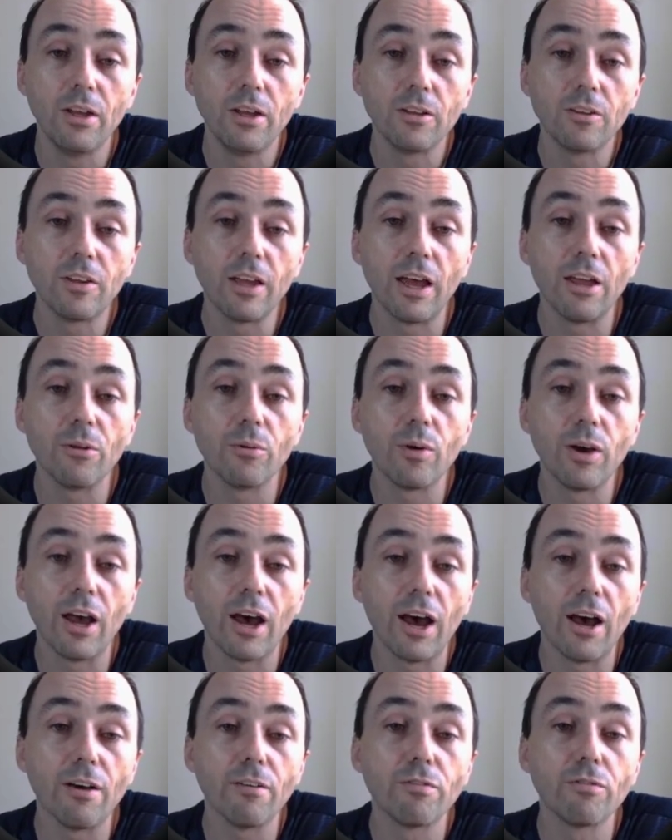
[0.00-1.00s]
Then we
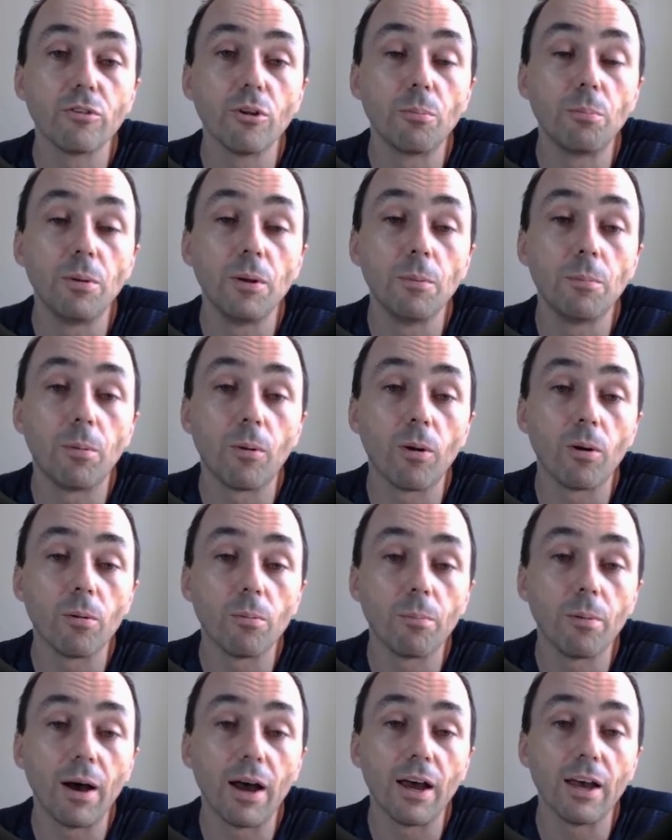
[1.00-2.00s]
have the people
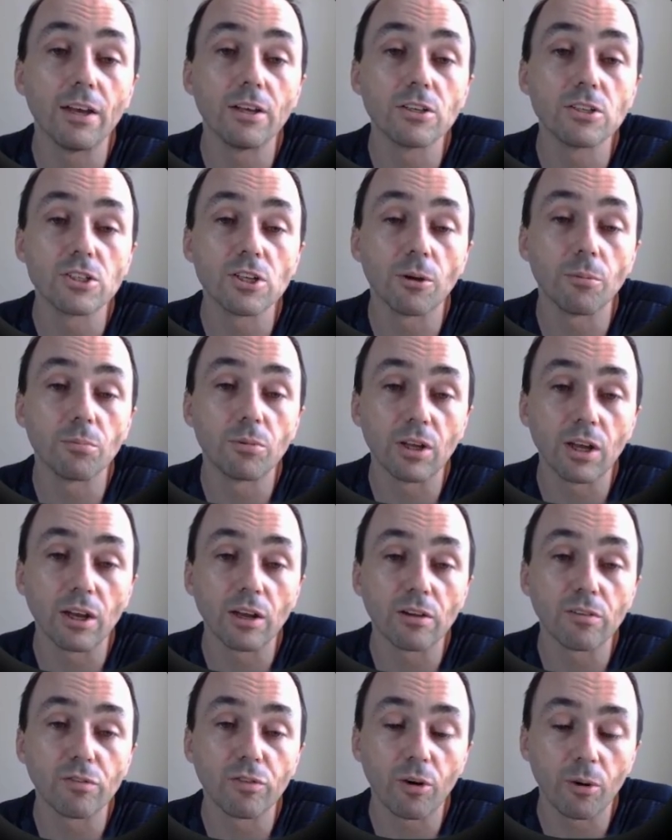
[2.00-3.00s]
buy
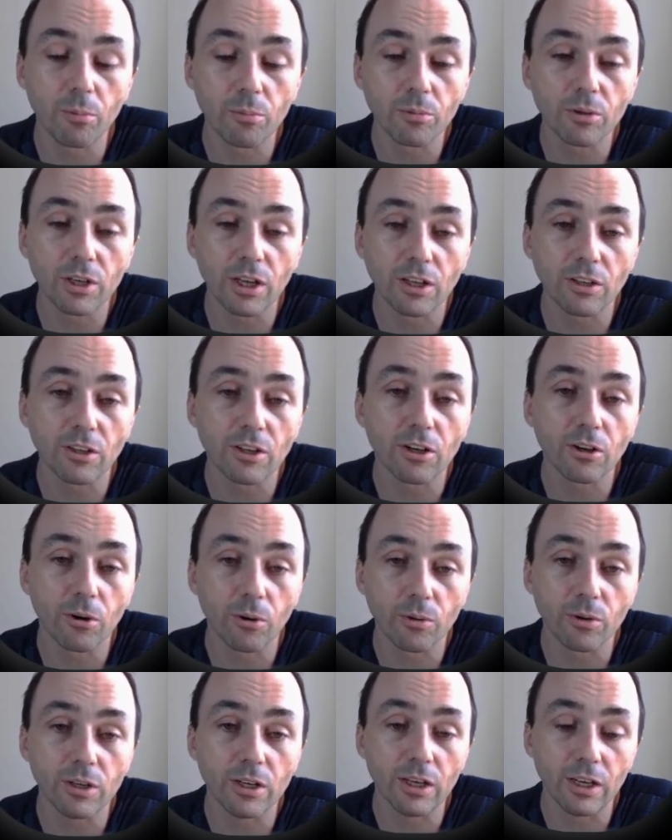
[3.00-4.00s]
something from
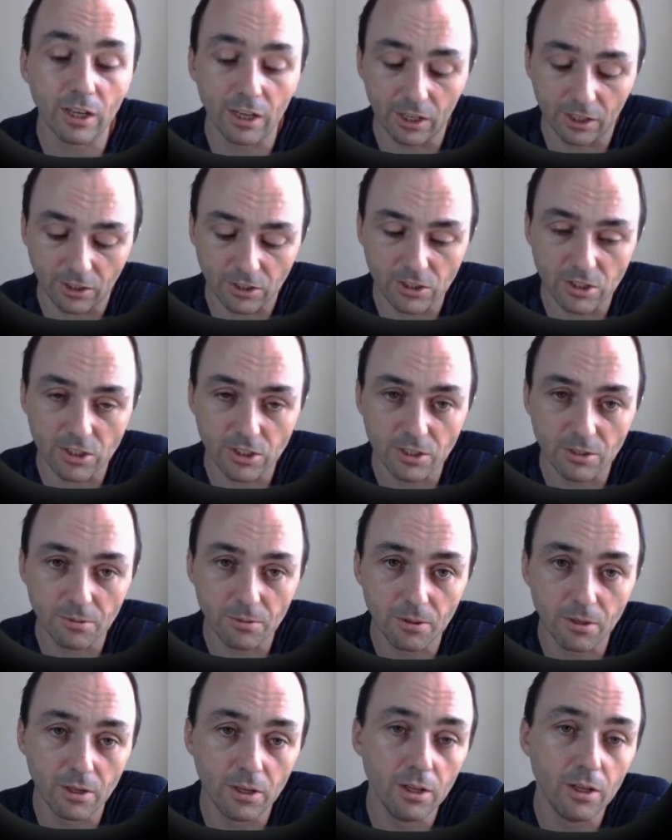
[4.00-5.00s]
category X.
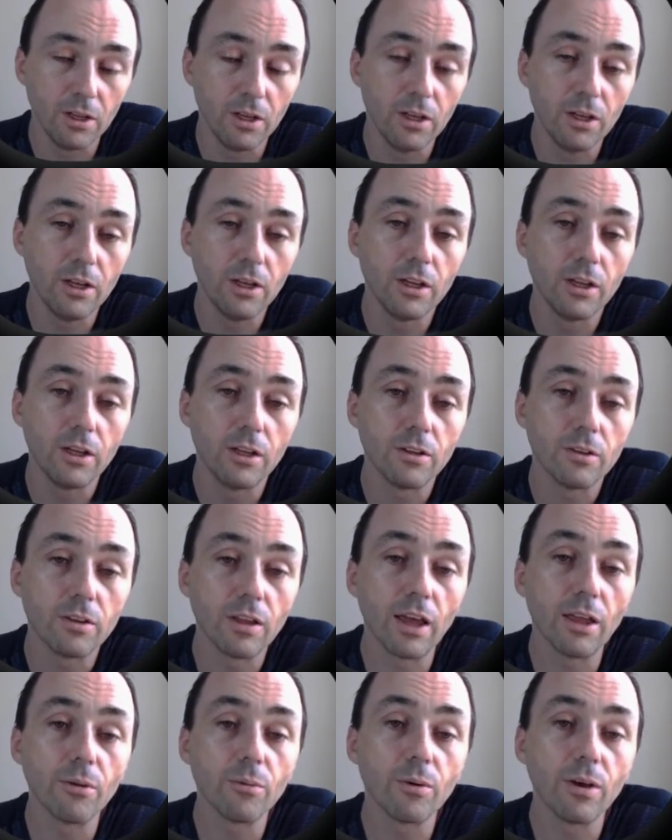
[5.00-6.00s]

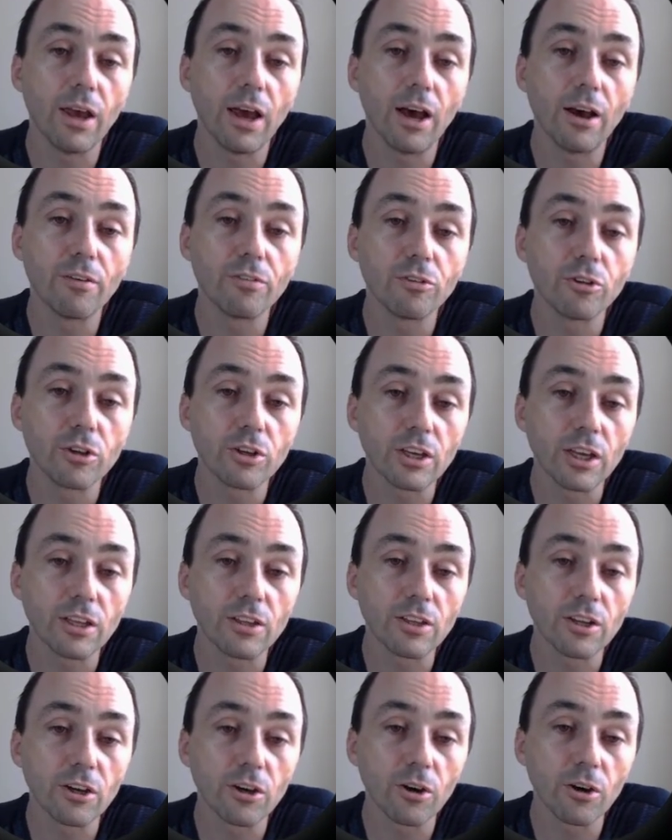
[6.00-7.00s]
Then we have the
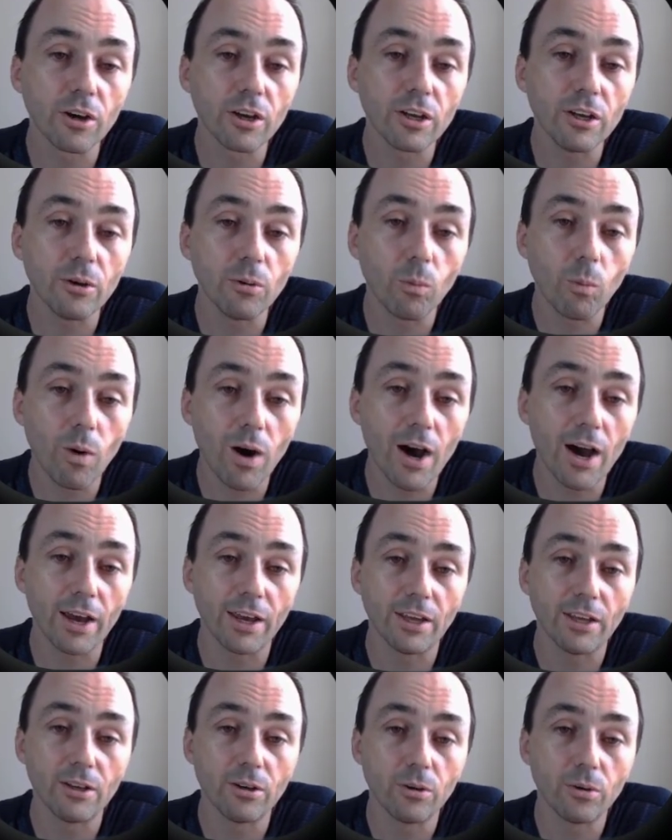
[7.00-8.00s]
category
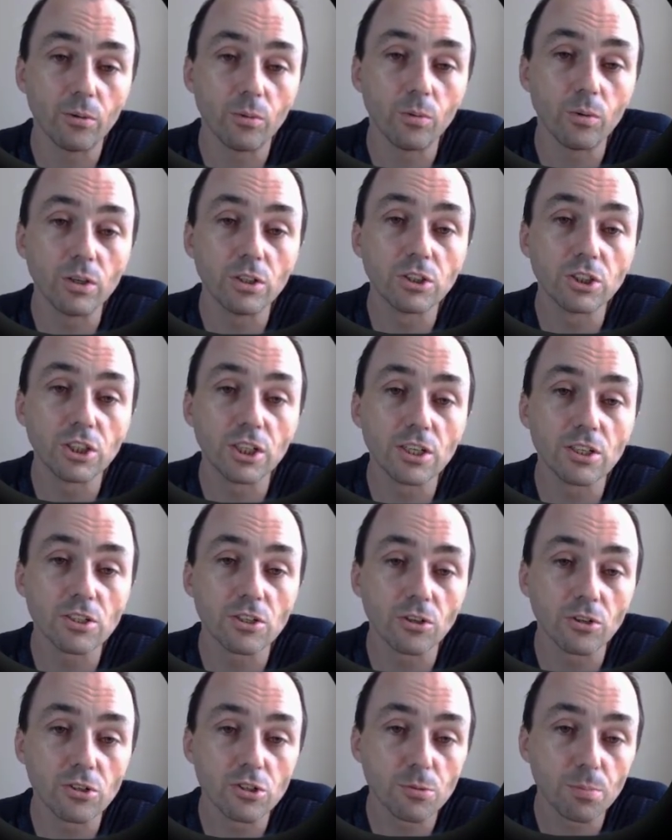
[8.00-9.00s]
Y, which is
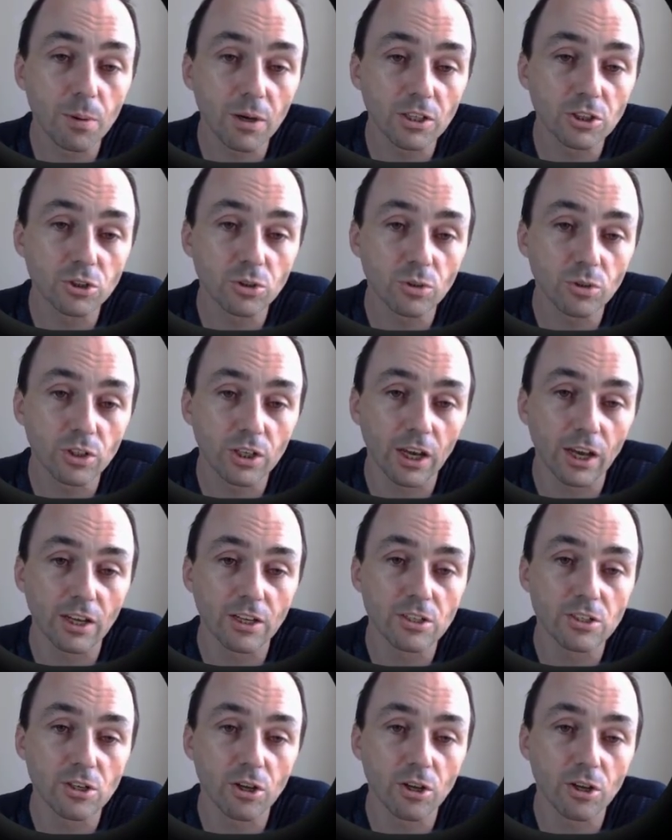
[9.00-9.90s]
a special case